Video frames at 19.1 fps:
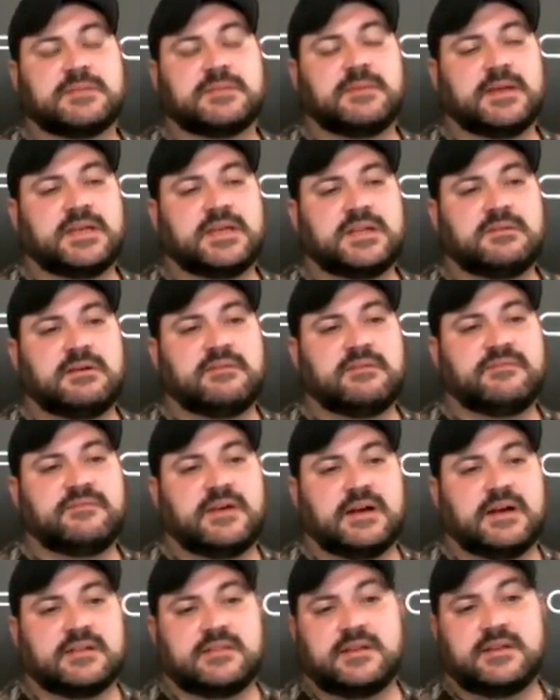I'm like, you know what?
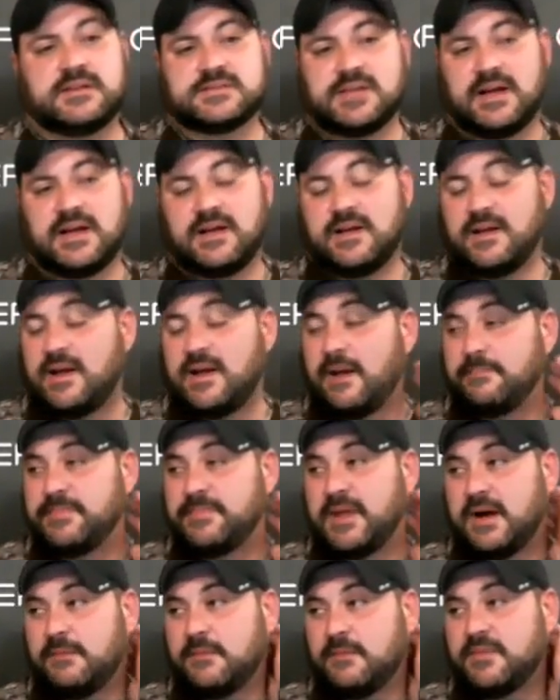Fuck this. I'm done with